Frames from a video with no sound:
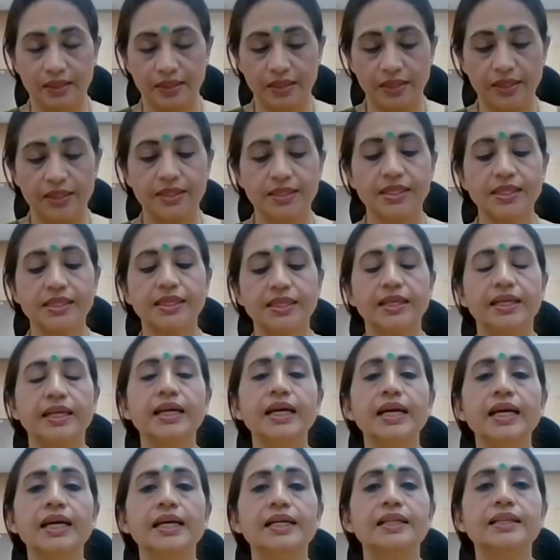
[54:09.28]

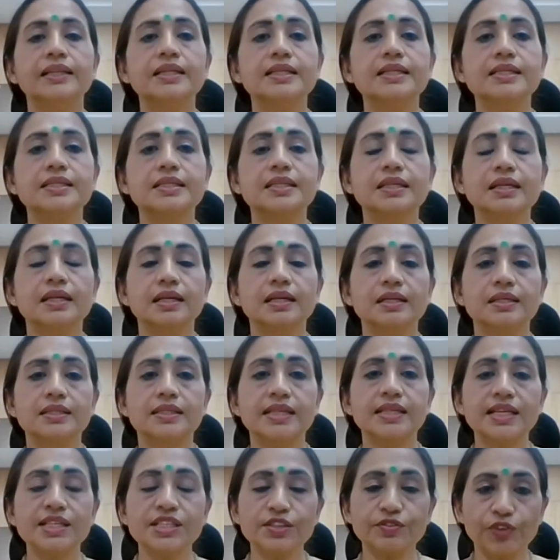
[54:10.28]
Certainly. This
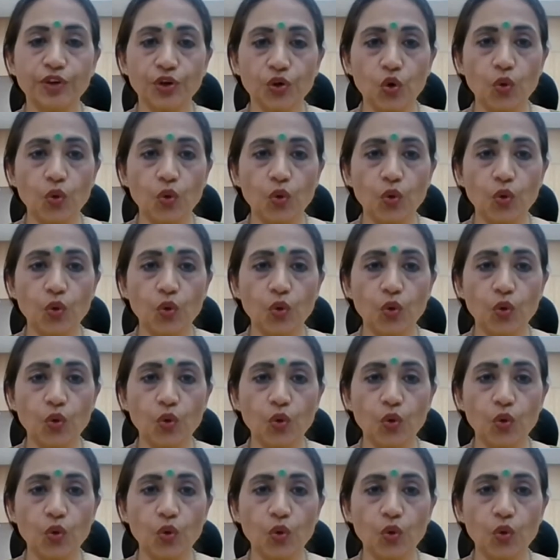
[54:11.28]
Center for